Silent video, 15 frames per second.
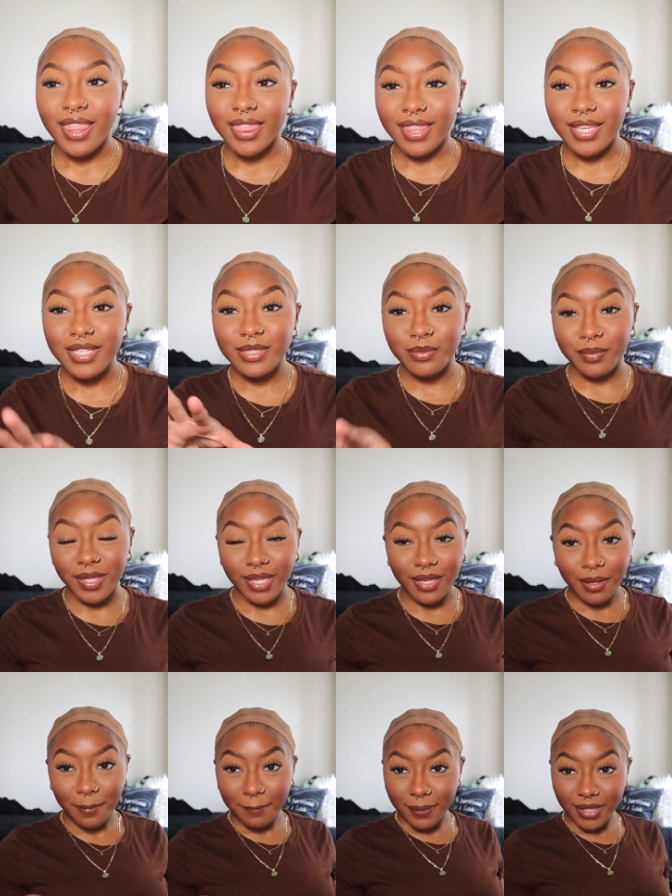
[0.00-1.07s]
these wig
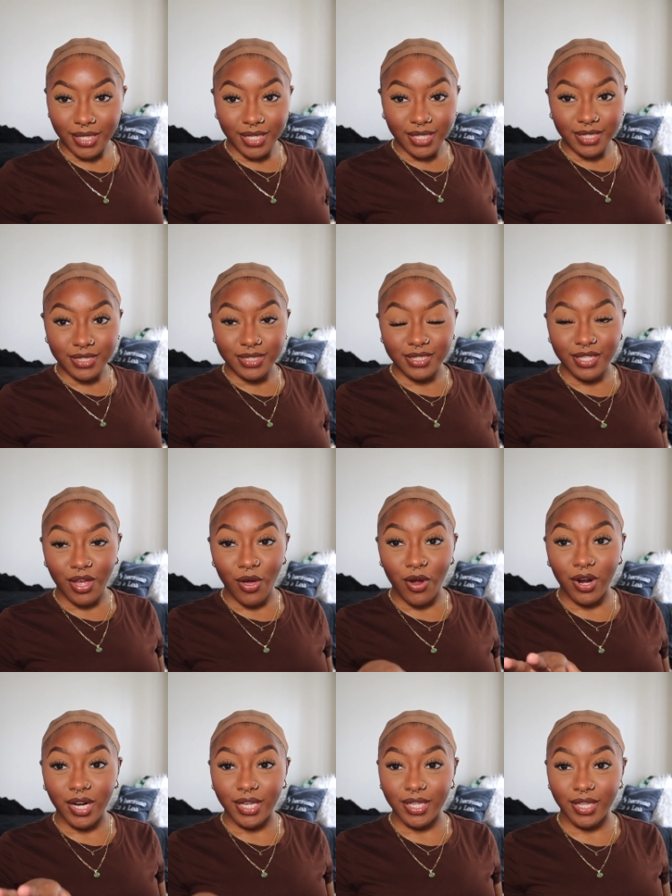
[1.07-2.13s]
companies
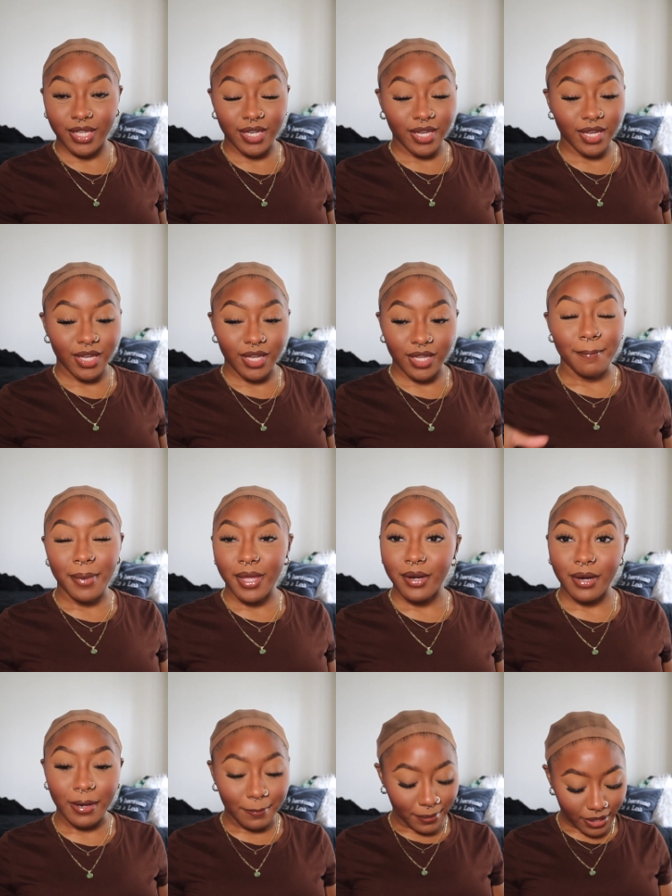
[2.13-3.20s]
are getting
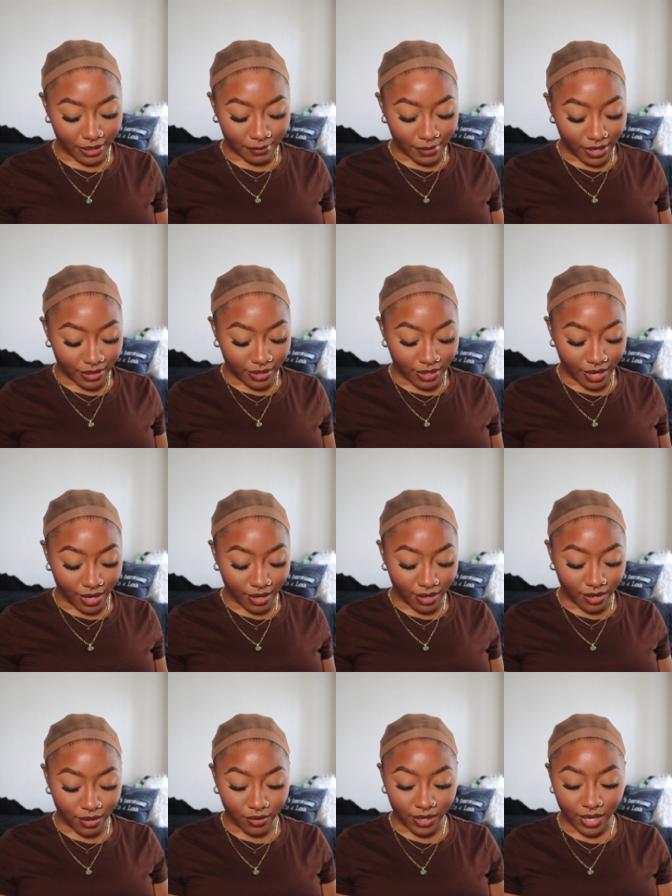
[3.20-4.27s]
better and better by the day,
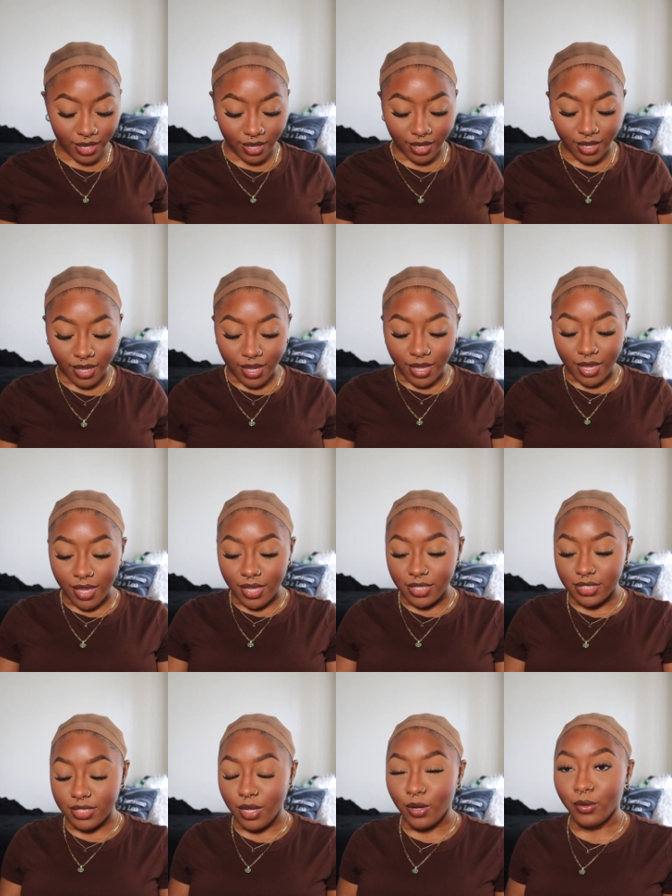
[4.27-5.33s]
okay?
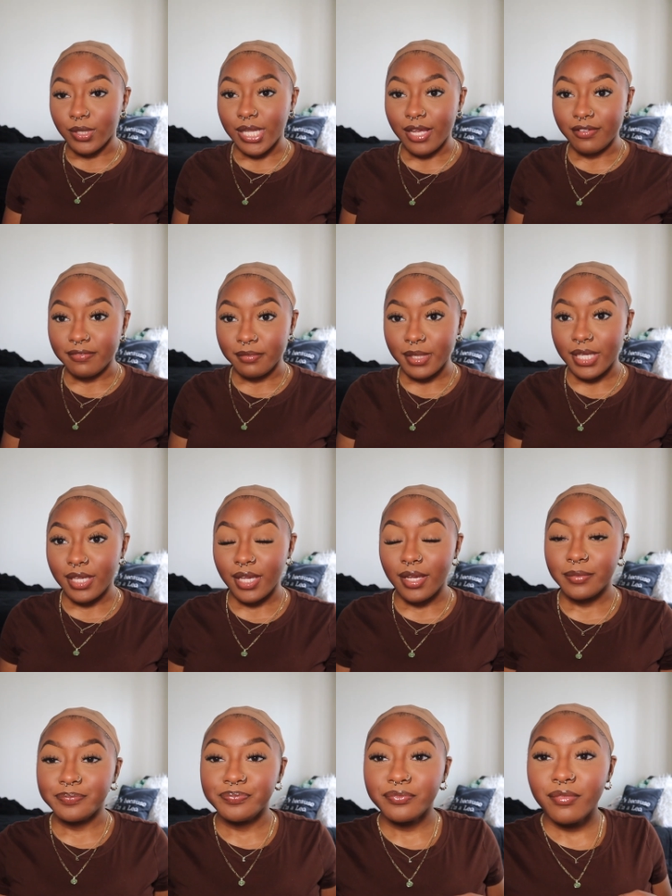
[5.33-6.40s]
So
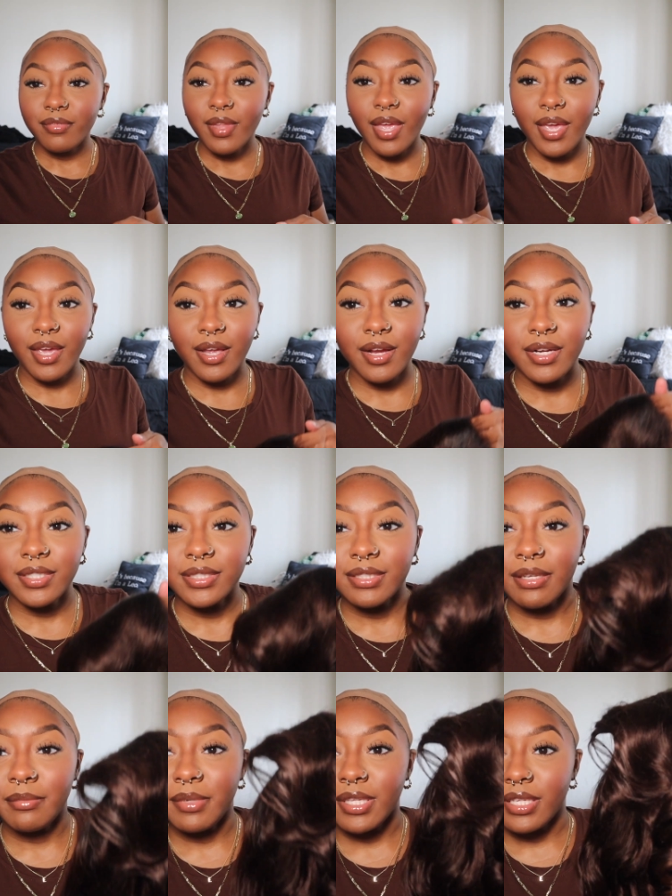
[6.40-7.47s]
Luvmehair
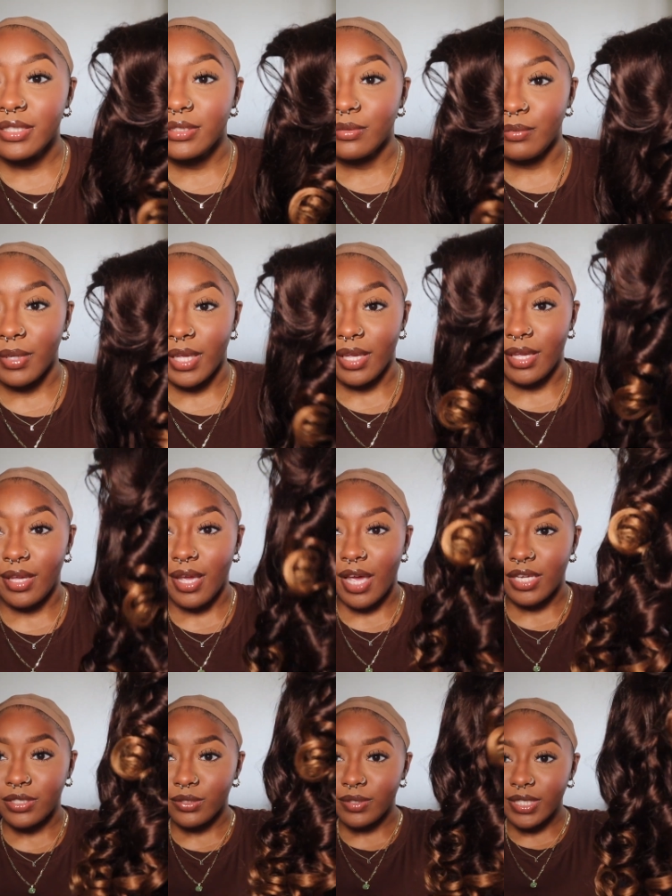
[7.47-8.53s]
sent me this wig.
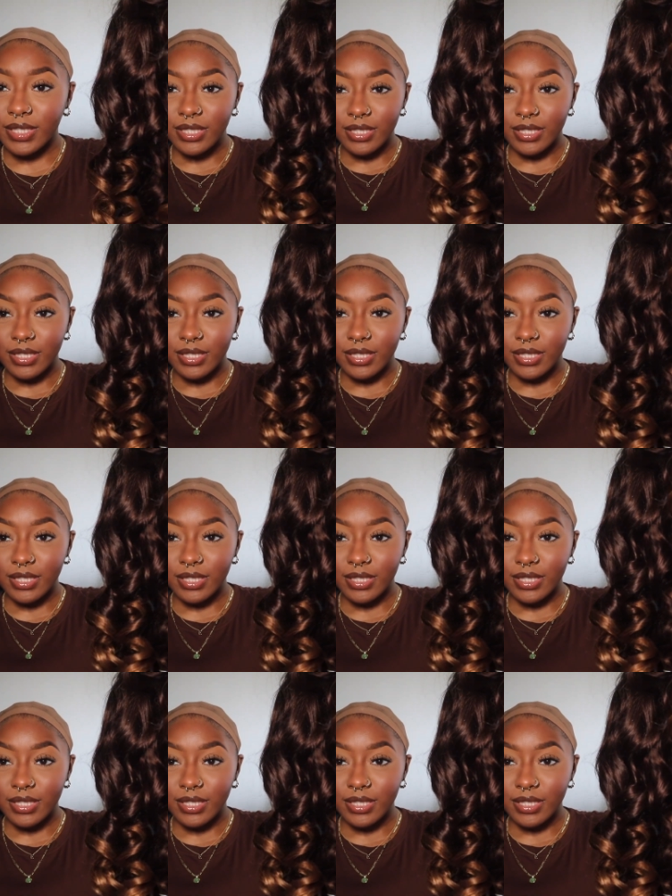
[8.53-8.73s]
As you can